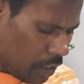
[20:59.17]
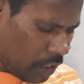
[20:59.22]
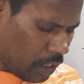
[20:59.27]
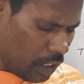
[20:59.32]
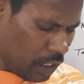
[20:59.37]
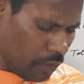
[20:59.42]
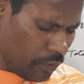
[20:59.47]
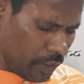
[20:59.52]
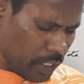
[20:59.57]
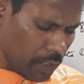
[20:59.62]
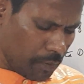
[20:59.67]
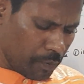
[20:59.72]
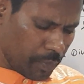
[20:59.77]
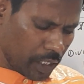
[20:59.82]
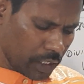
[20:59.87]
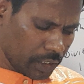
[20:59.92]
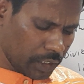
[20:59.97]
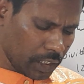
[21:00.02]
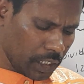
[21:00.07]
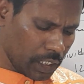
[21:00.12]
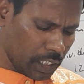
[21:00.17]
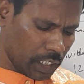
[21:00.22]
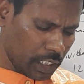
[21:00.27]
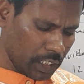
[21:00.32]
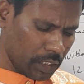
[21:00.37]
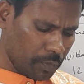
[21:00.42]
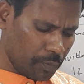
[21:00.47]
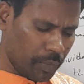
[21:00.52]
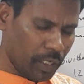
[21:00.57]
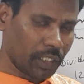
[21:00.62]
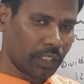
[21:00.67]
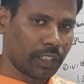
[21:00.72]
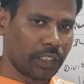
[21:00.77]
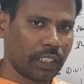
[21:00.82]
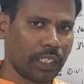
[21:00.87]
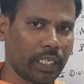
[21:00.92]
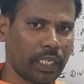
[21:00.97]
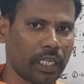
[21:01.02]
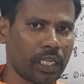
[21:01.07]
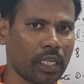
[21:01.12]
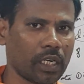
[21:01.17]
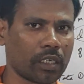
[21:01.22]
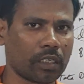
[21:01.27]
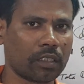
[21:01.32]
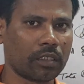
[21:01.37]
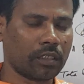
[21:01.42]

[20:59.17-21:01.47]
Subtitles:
Dividend percentage per share.